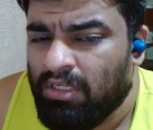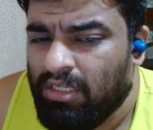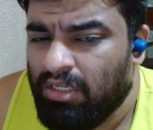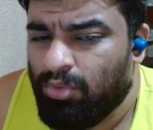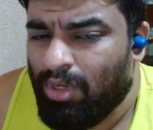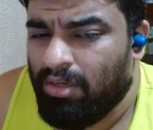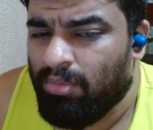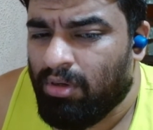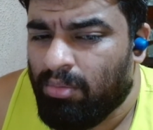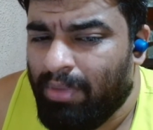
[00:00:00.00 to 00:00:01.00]
he went
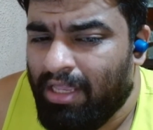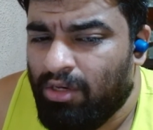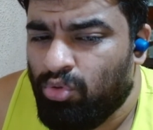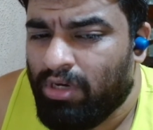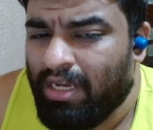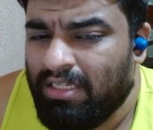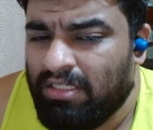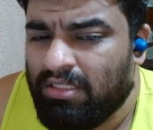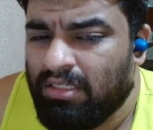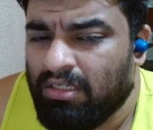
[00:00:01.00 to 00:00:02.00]
Mainu,
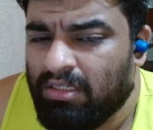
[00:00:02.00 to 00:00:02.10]
Rice,